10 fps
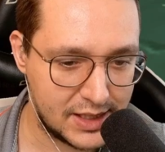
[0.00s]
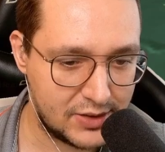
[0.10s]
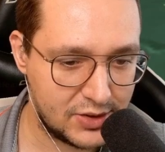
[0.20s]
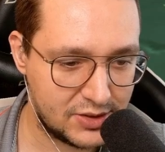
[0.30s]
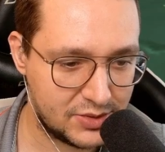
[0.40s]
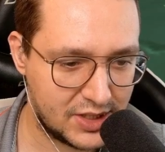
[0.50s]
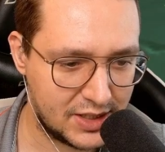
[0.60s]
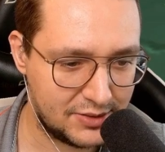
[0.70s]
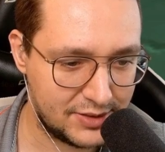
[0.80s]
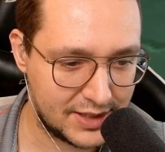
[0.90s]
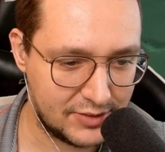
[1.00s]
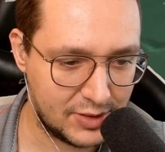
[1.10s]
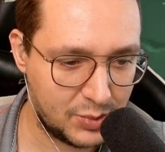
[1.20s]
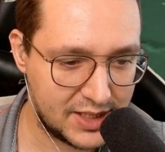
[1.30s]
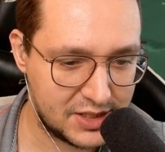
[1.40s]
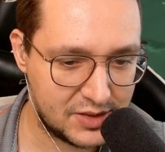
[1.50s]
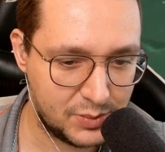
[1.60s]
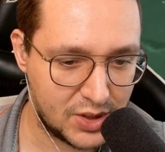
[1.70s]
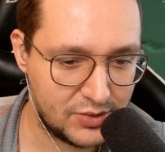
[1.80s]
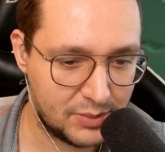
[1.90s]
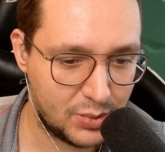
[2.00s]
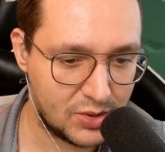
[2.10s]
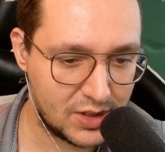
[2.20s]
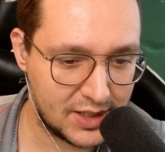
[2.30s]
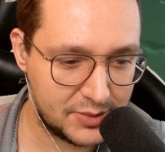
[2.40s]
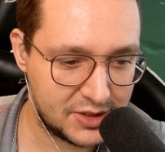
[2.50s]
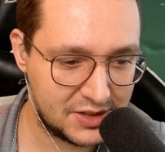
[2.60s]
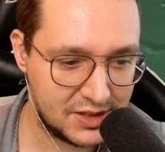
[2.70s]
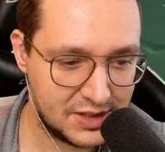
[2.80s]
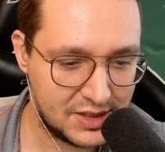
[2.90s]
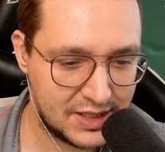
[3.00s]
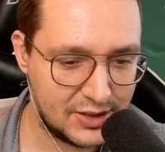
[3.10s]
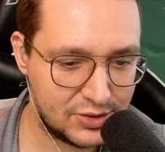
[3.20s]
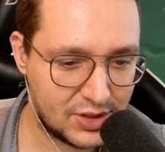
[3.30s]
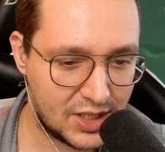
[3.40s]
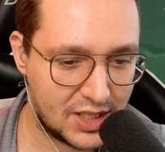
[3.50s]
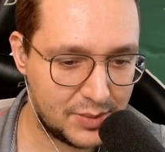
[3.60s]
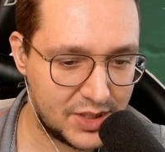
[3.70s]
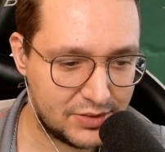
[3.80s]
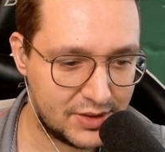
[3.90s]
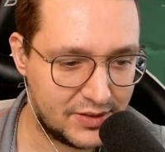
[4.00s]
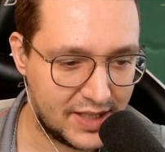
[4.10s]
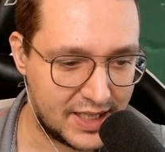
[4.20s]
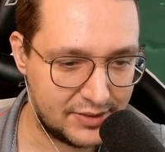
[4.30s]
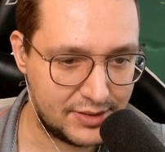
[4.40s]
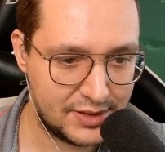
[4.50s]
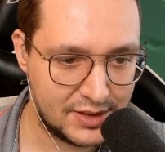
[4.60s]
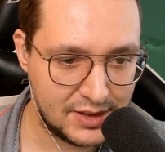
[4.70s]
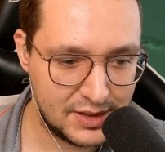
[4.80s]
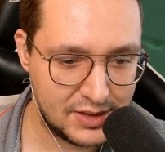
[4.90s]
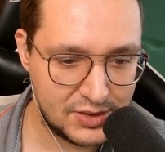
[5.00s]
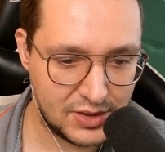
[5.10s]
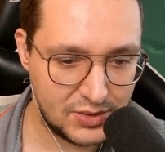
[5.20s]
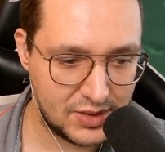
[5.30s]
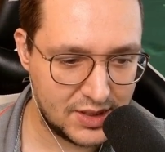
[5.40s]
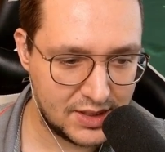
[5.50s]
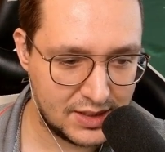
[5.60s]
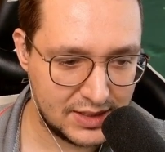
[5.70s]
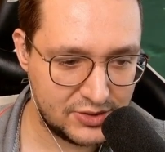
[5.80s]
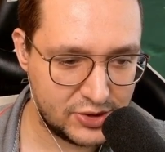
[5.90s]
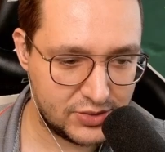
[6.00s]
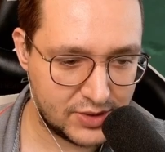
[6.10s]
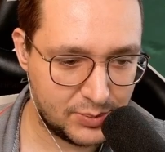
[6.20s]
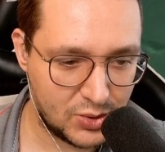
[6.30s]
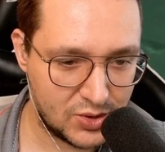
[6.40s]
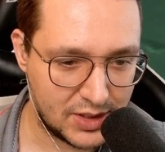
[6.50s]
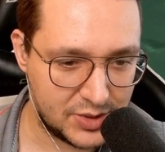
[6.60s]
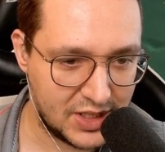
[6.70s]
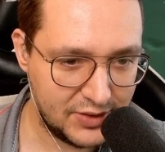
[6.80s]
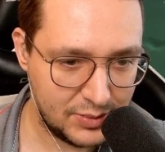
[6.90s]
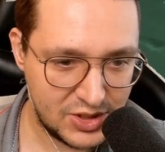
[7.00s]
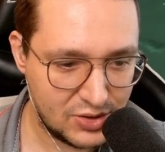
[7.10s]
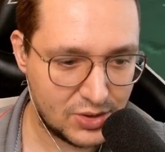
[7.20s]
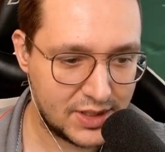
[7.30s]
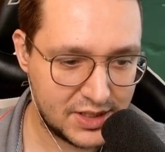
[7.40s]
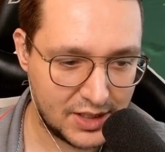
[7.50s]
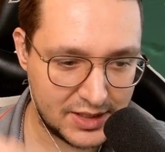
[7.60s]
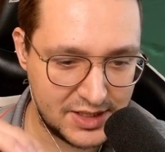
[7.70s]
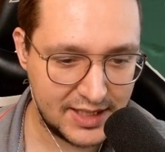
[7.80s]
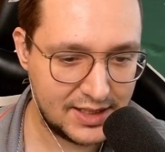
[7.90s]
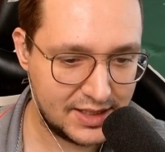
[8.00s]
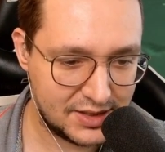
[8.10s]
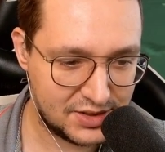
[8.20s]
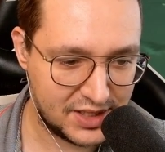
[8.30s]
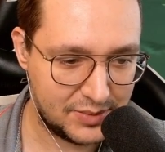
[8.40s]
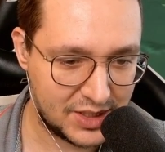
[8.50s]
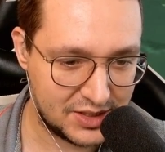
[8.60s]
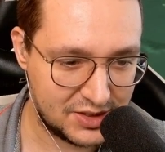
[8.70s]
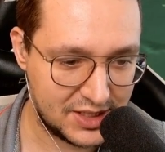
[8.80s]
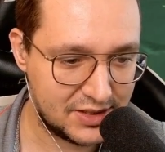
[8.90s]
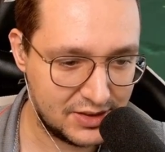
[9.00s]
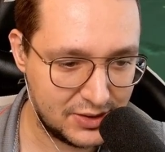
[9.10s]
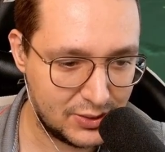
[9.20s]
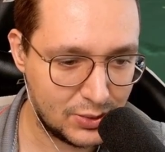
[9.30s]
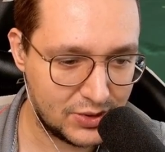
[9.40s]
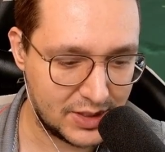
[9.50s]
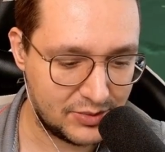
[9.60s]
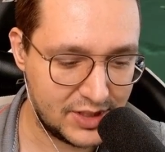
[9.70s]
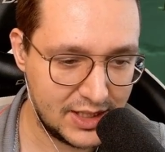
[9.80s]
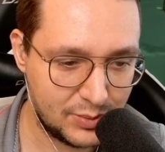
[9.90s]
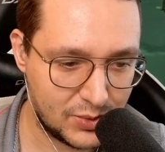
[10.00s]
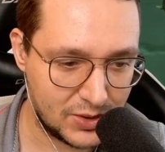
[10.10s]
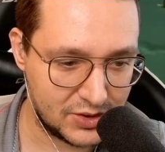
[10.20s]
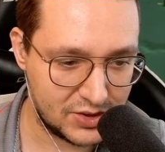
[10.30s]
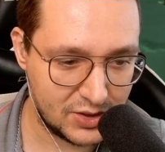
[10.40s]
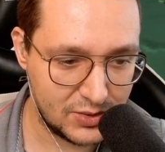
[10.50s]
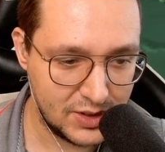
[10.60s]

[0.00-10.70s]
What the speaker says: custom sound effect that replaces both Apocalypse and also Army of the Dead. So let's search for Apocalypse. You have to be sure it's exactly the same as it says in the tooltip. Really important. So